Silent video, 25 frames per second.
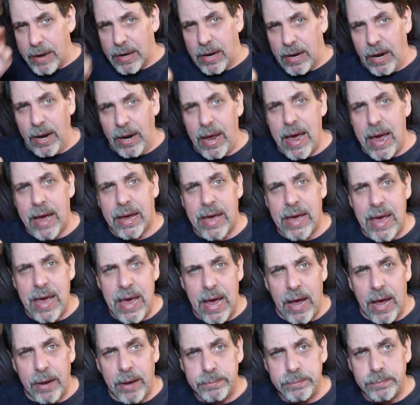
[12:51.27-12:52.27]
Click
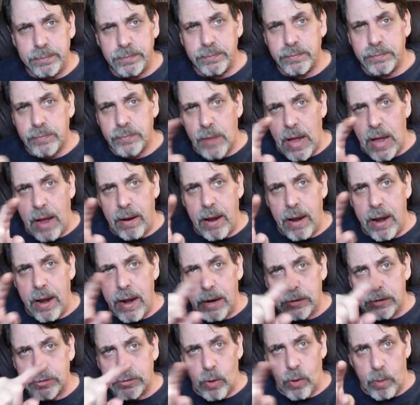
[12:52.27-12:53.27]
it, and then
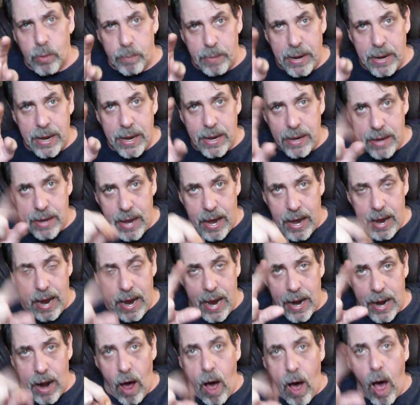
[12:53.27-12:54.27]
there's going to be
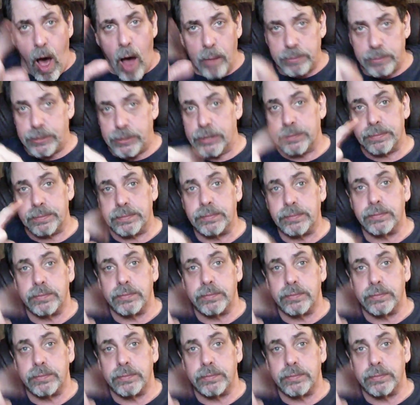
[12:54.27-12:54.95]
an option